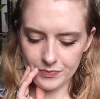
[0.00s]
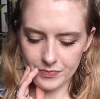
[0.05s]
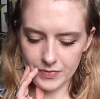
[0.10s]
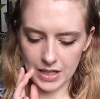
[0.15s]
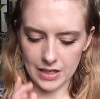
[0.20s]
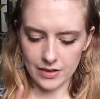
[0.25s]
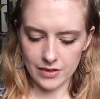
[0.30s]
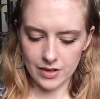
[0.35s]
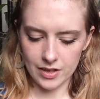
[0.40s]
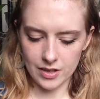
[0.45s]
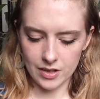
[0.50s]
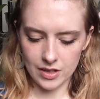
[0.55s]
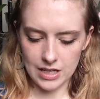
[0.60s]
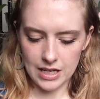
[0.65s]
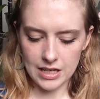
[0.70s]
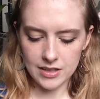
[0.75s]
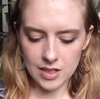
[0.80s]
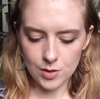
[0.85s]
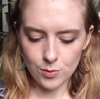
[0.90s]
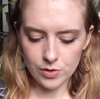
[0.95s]
Yeah, the
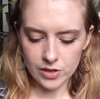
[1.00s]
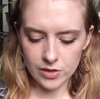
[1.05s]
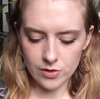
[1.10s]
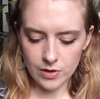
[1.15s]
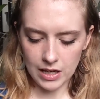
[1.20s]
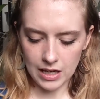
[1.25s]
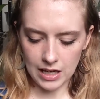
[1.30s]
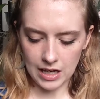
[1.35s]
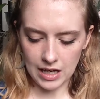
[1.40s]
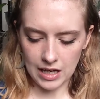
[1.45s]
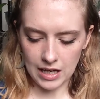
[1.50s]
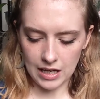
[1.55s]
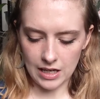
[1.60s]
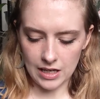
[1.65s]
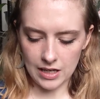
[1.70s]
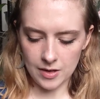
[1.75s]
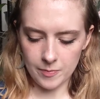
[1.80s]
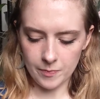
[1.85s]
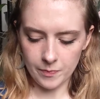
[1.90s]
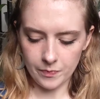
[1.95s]
ending was
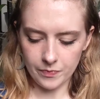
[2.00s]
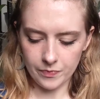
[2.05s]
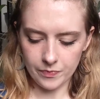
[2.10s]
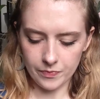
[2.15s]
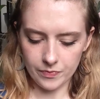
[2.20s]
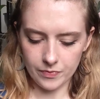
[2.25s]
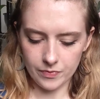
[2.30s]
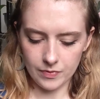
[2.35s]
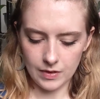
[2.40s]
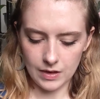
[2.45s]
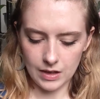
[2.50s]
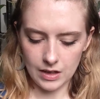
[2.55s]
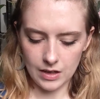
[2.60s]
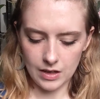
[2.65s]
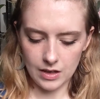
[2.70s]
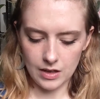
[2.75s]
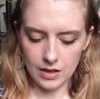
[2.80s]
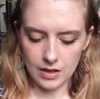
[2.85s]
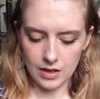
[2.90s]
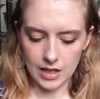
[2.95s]
okay.
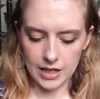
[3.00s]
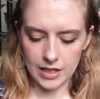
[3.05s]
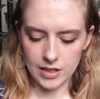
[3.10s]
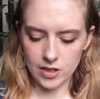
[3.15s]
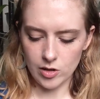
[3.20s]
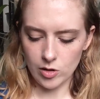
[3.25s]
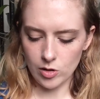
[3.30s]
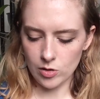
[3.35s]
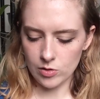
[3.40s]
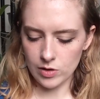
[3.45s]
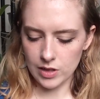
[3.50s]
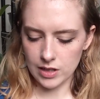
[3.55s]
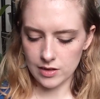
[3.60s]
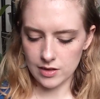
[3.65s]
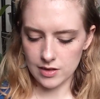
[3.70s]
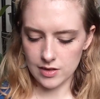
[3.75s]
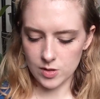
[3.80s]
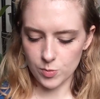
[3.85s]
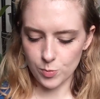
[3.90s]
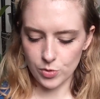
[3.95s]
I know that
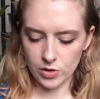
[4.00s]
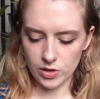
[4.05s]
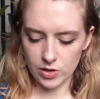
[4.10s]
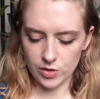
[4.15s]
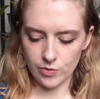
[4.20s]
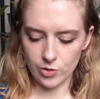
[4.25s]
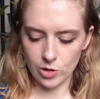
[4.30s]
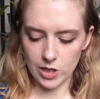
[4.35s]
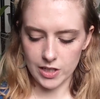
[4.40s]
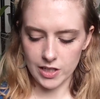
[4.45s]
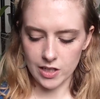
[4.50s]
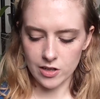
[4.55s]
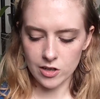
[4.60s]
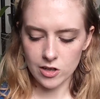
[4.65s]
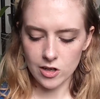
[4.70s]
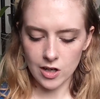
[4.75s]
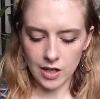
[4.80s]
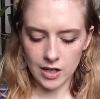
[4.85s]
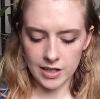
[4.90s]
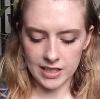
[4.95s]
this book is for a
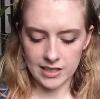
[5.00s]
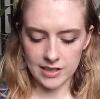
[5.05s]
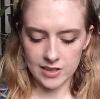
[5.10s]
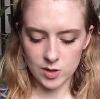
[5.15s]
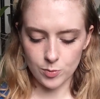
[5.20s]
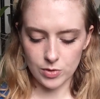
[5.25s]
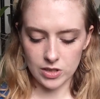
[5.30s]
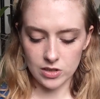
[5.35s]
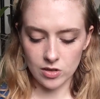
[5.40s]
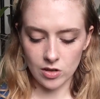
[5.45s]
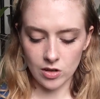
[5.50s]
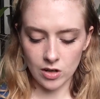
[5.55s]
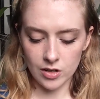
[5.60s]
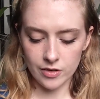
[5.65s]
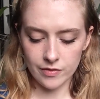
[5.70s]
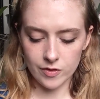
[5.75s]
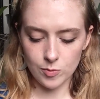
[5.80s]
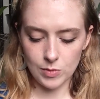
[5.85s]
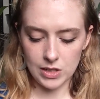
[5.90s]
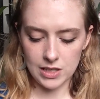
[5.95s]
younger audience, but it's hard
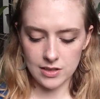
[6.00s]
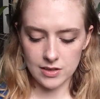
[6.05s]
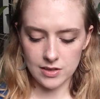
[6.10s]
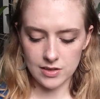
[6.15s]
for me to